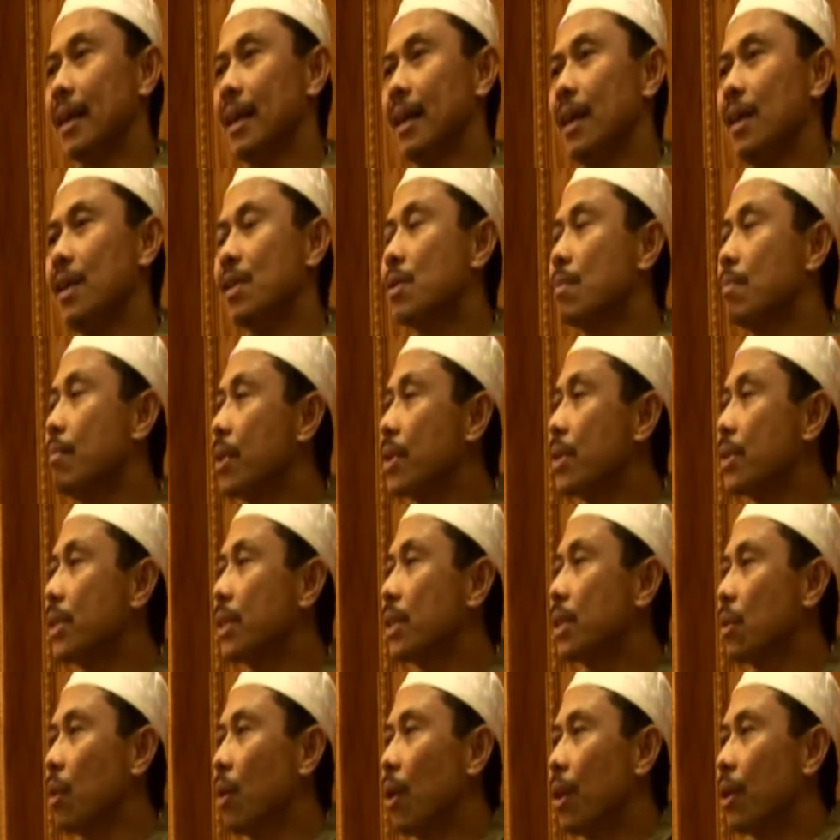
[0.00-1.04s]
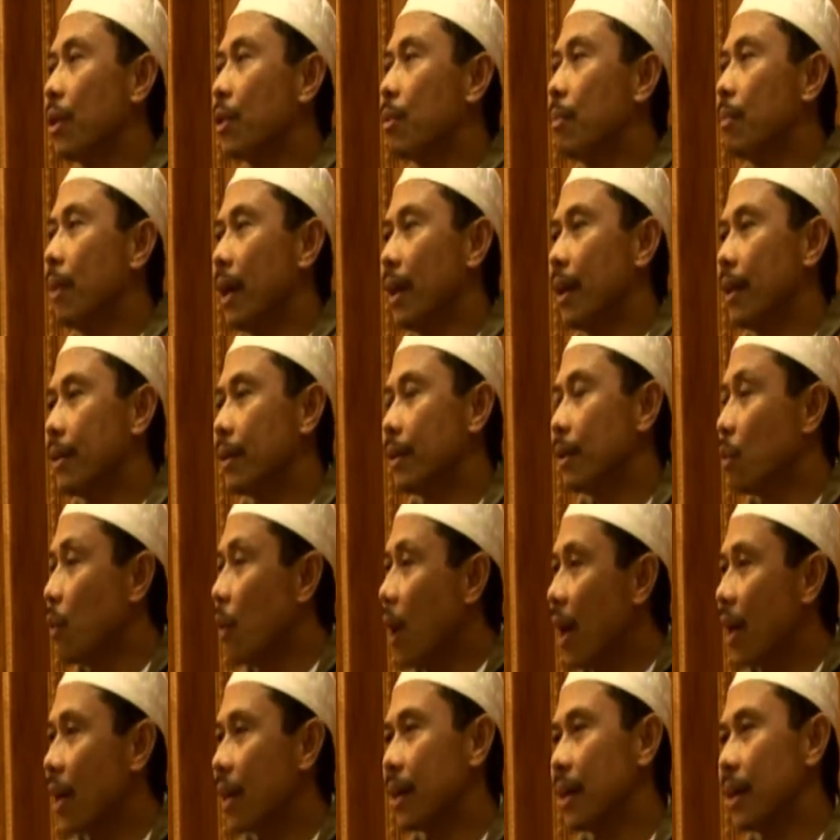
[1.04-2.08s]
His mercy to all humanity.
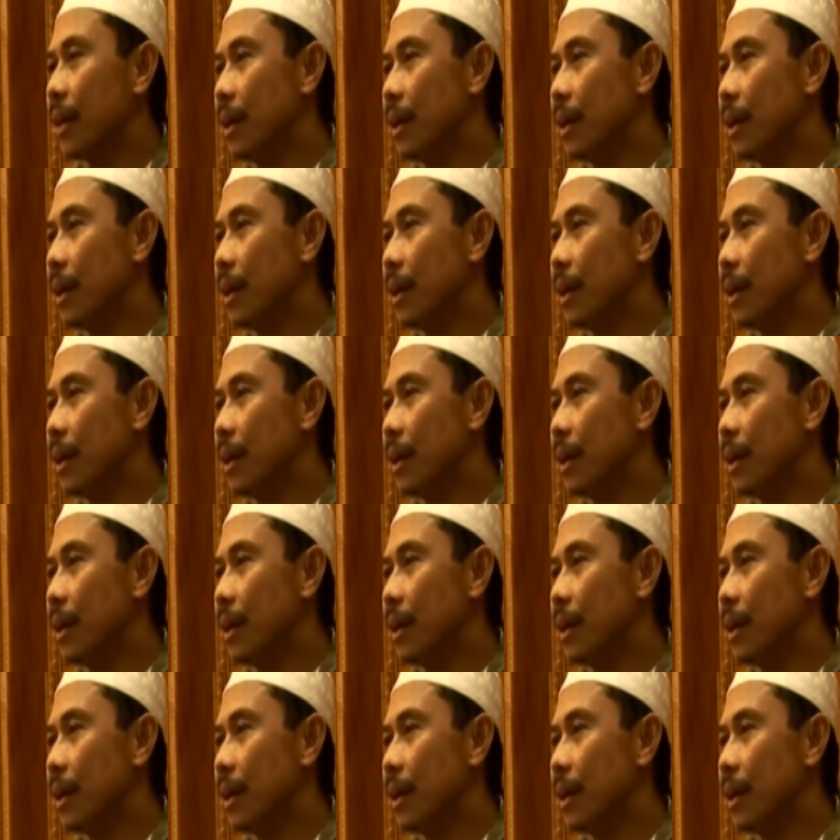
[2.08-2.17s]
Why?